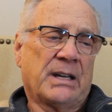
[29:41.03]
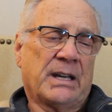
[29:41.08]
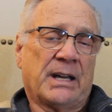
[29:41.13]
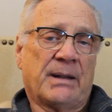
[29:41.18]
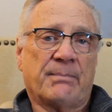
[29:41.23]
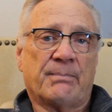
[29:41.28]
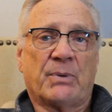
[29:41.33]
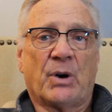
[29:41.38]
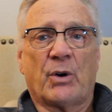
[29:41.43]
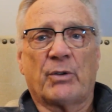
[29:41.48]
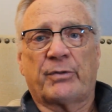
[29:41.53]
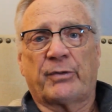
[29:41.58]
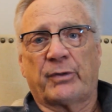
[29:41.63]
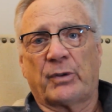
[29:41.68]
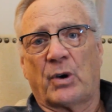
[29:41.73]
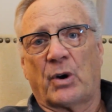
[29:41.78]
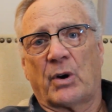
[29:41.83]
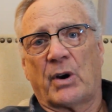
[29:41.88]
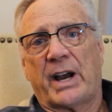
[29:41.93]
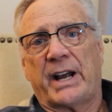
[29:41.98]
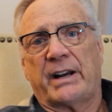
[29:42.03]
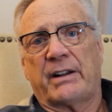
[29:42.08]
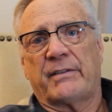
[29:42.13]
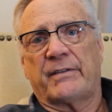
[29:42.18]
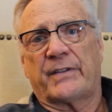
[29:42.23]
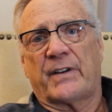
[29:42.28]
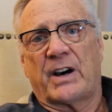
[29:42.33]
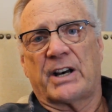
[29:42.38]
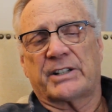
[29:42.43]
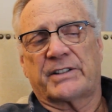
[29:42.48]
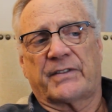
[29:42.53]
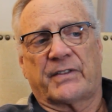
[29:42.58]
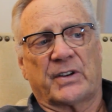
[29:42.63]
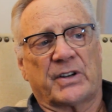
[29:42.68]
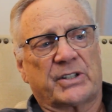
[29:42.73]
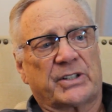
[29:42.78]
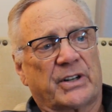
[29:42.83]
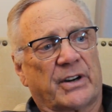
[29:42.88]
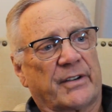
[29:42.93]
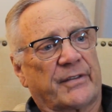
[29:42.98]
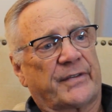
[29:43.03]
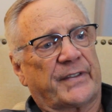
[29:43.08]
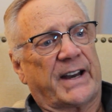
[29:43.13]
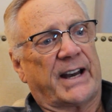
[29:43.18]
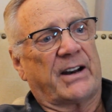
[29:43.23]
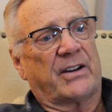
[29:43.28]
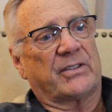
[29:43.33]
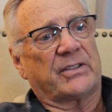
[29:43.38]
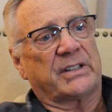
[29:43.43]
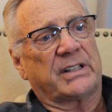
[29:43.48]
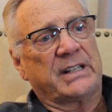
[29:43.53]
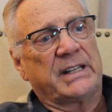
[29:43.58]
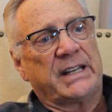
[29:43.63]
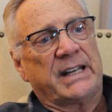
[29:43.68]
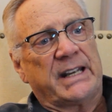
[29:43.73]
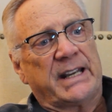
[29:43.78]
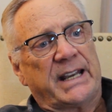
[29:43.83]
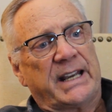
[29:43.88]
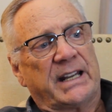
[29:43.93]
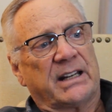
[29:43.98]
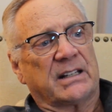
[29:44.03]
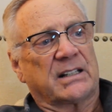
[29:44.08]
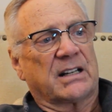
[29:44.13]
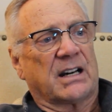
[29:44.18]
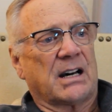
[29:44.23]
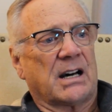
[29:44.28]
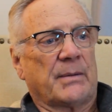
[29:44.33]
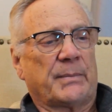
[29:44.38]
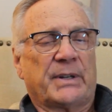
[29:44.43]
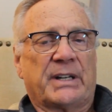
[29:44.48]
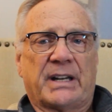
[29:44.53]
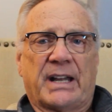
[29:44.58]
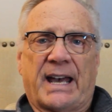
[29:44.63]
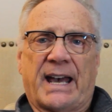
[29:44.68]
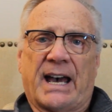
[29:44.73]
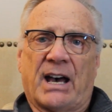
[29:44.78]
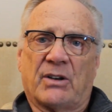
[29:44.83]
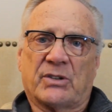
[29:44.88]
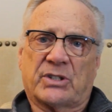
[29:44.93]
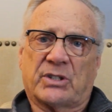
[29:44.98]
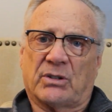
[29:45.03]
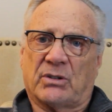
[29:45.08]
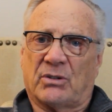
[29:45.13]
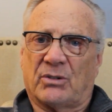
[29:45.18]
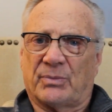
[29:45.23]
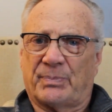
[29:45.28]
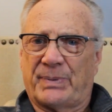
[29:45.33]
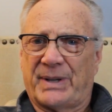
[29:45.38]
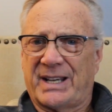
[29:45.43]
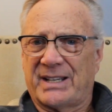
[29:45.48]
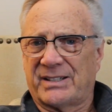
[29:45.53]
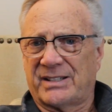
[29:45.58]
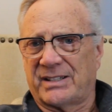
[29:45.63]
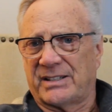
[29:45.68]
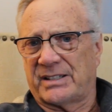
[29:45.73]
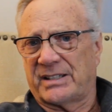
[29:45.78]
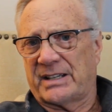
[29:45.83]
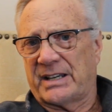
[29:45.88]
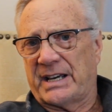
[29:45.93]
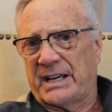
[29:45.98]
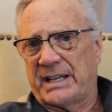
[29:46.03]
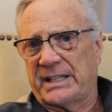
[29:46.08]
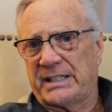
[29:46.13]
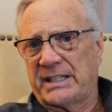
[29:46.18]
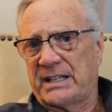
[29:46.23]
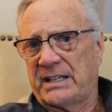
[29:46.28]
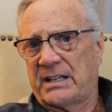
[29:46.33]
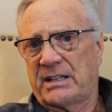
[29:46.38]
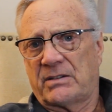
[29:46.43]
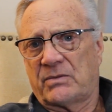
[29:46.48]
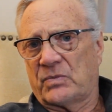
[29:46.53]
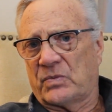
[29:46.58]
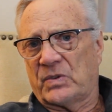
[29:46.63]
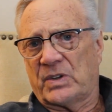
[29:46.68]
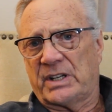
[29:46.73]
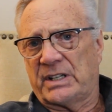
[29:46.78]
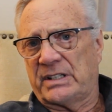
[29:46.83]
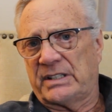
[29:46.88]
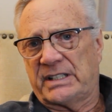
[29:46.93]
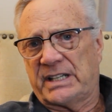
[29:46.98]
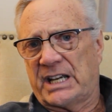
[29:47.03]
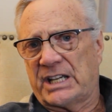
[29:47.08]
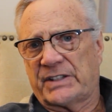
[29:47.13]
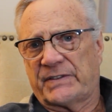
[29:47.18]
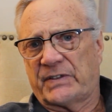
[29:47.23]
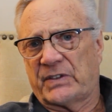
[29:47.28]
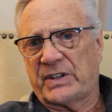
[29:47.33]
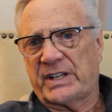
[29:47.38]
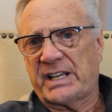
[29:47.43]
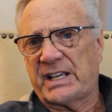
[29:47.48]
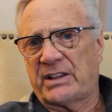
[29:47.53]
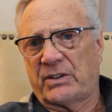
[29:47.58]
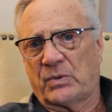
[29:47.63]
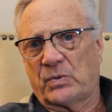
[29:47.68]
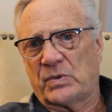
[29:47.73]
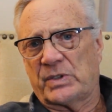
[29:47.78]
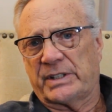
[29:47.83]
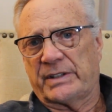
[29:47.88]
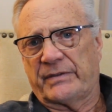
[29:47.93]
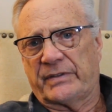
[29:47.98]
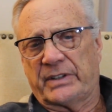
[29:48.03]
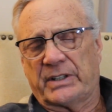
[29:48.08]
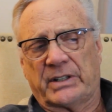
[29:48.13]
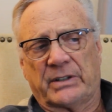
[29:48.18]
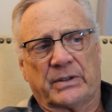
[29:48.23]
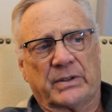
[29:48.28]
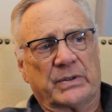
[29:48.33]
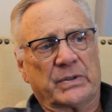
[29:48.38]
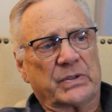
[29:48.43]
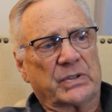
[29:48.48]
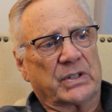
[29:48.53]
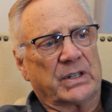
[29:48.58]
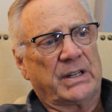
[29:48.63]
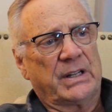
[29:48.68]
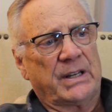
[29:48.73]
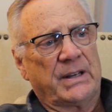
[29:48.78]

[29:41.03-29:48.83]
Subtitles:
And both fluoride and phosphorus are found in common household pesticides. He didn't run tests for either one of those.